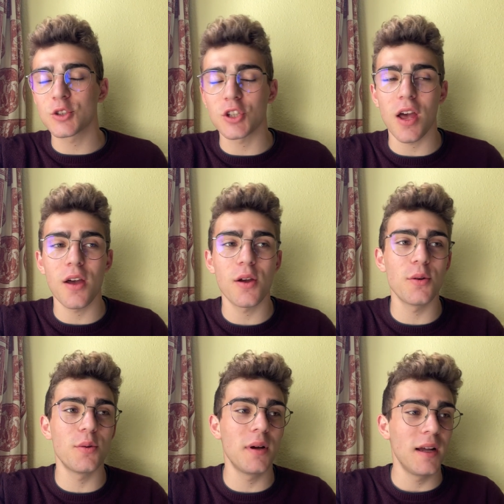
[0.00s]

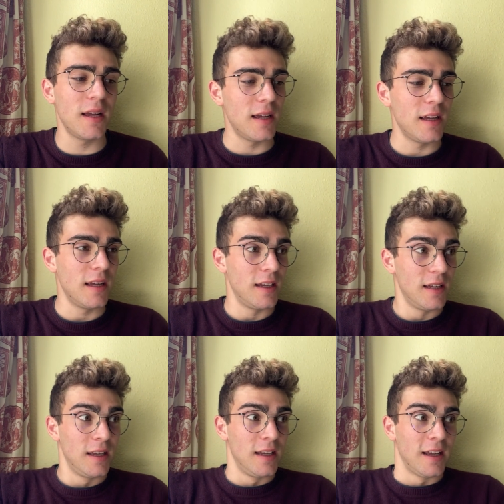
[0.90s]
so
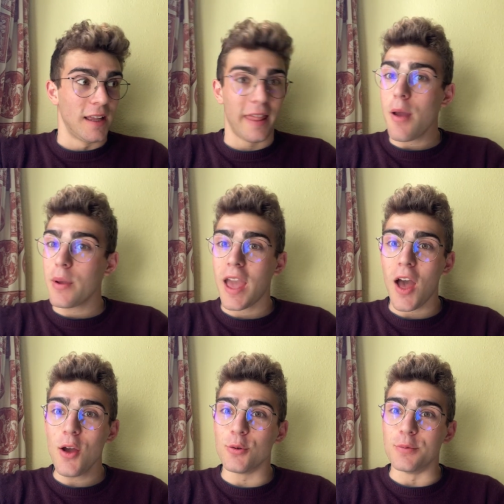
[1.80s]
there we
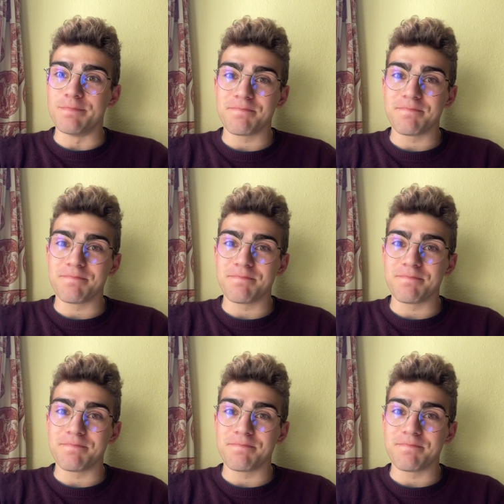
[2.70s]
go.